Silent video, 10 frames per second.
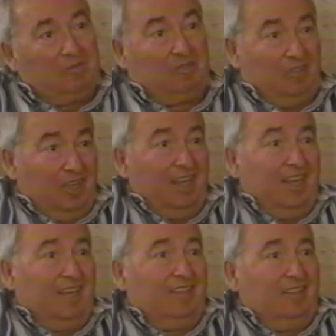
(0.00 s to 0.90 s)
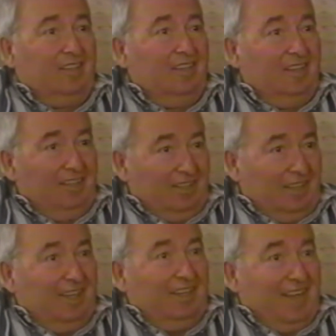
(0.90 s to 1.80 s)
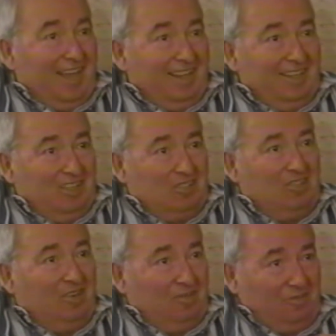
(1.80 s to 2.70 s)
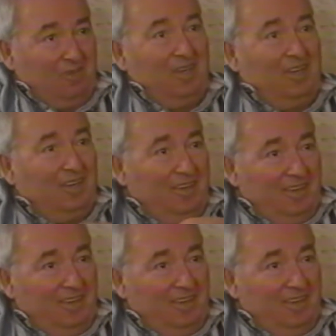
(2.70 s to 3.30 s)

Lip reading: So they had their knowledge of where